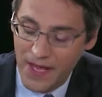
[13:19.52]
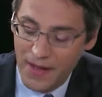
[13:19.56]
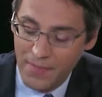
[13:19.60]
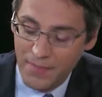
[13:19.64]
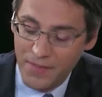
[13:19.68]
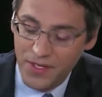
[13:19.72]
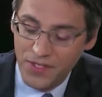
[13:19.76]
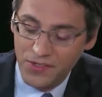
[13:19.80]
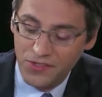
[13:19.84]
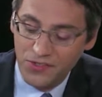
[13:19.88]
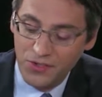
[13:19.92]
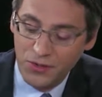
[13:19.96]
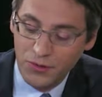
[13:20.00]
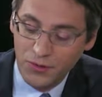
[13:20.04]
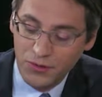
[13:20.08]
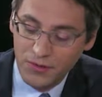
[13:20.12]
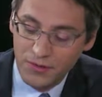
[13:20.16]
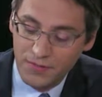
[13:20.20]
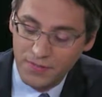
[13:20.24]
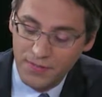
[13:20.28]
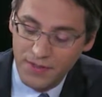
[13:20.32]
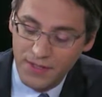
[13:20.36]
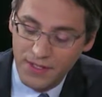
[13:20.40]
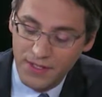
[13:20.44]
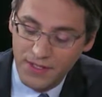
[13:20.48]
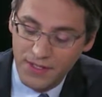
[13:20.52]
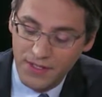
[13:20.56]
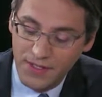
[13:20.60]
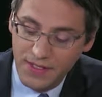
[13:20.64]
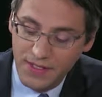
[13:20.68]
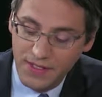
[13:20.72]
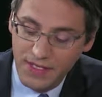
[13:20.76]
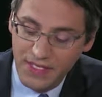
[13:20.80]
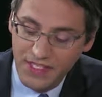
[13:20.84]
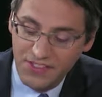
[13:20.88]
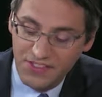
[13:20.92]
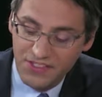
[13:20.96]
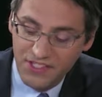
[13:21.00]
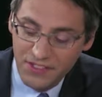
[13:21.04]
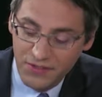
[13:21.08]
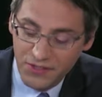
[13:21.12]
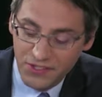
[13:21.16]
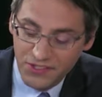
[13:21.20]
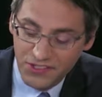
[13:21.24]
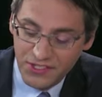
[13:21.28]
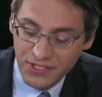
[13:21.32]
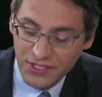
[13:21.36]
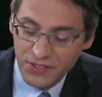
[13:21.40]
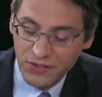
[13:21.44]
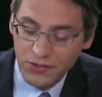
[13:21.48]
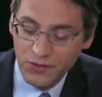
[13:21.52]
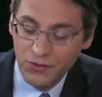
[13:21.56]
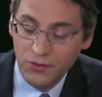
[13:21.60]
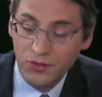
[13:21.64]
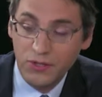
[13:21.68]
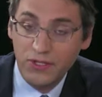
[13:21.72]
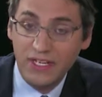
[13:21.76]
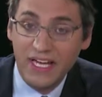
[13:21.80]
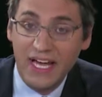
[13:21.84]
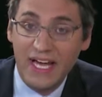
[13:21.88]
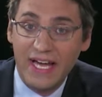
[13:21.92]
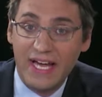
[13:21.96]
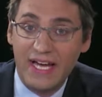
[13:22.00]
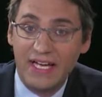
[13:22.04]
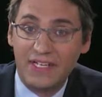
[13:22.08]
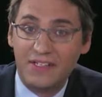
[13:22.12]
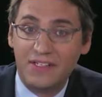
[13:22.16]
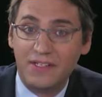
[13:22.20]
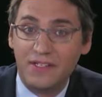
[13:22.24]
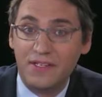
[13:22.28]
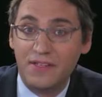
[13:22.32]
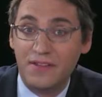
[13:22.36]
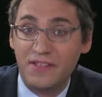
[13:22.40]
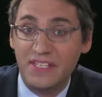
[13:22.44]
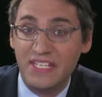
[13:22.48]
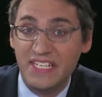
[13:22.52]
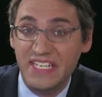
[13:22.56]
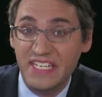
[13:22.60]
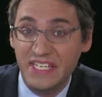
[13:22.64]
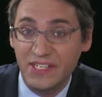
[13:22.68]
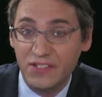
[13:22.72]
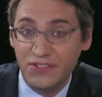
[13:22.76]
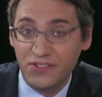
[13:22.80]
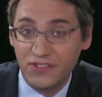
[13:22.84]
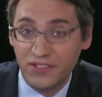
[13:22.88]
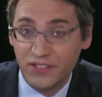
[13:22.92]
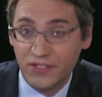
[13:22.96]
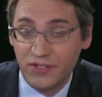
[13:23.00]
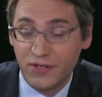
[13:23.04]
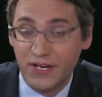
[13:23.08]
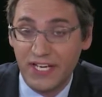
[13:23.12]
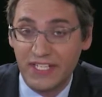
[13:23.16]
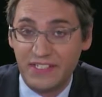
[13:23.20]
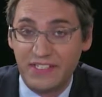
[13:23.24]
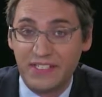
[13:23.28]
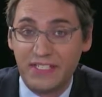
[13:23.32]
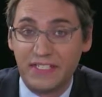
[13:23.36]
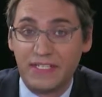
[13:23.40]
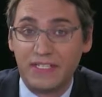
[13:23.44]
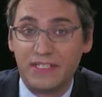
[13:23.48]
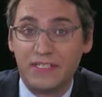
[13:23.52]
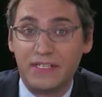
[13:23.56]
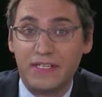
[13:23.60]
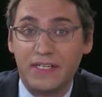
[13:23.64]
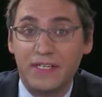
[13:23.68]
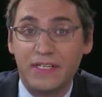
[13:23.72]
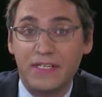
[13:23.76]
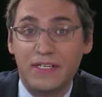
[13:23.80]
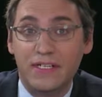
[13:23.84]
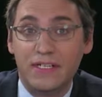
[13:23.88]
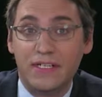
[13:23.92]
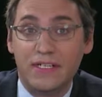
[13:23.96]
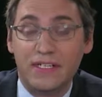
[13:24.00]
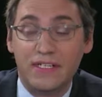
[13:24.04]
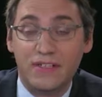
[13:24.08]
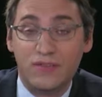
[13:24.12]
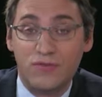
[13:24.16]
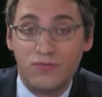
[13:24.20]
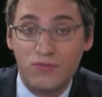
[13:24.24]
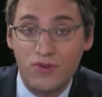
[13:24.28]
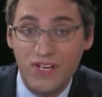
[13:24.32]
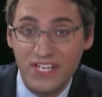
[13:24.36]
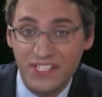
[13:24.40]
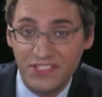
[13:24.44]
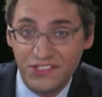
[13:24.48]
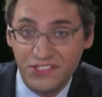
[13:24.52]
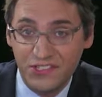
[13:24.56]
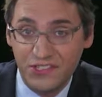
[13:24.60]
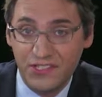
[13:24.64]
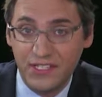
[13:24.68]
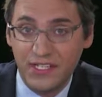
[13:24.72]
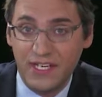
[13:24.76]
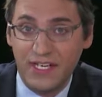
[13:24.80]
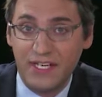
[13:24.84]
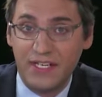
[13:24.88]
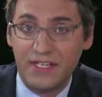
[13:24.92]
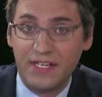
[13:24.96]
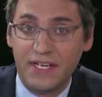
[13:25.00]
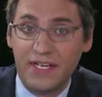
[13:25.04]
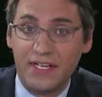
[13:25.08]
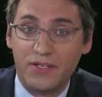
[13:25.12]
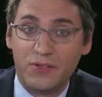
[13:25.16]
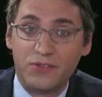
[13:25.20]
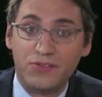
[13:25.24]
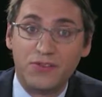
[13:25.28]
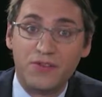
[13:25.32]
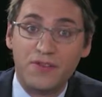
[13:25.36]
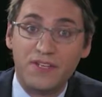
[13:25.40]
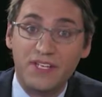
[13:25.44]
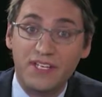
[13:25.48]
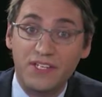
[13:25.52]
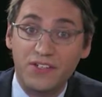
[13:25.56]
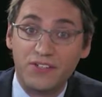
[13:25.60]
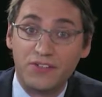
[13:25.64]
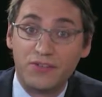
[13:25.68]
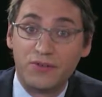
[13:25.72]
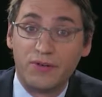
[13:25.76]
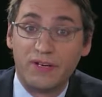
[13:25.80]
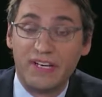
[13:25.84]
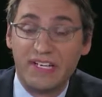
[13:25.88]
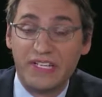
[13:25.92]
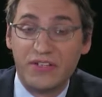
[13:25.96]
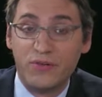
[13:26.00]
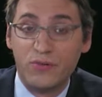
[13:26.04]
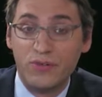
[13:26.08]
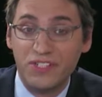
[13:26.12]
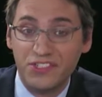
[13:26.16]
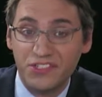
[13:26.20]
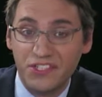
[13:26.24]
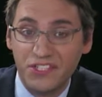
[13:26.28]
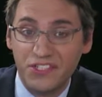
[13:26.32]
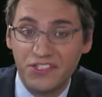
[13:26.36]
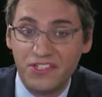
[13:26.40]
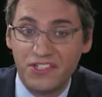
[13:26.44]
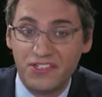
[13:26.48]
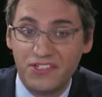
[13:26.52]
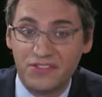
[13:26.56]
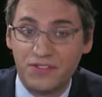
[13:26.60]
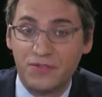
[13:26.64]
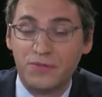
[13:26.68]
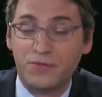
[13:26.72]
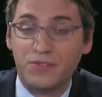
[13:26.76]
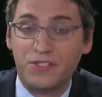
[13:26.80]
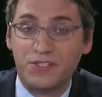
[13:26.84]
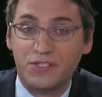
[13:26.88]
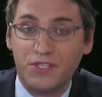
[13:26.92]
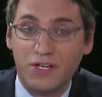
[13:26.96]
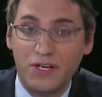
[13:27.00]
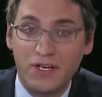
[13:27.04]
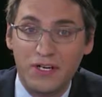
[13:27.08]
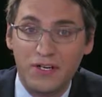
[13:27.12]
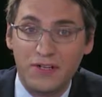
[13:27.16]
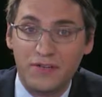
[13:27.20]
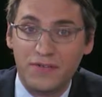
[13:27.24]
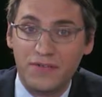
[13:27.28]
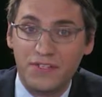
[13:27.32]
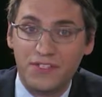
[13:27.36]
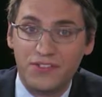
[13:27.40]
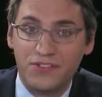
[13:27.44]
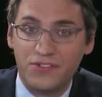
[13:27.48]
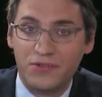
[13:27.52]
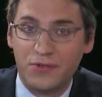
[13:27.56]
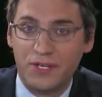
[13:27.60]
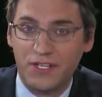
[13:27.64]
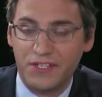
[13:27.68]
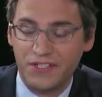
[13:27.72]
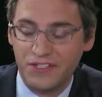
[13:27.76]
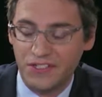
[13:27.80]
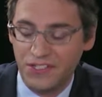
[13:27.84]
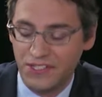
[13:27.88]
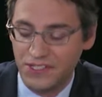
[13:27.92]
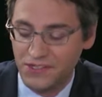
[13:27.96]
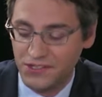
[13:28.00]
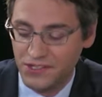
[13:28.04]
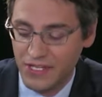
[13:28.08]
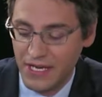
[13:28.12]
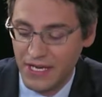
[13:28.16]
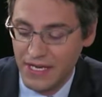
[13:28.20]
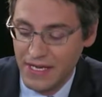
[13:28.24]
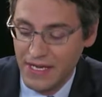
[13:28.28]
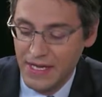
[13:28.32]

So it's interesting to look at the idiosyncratic risk and also the idiosyncratic risk-adjusted return of these strategies.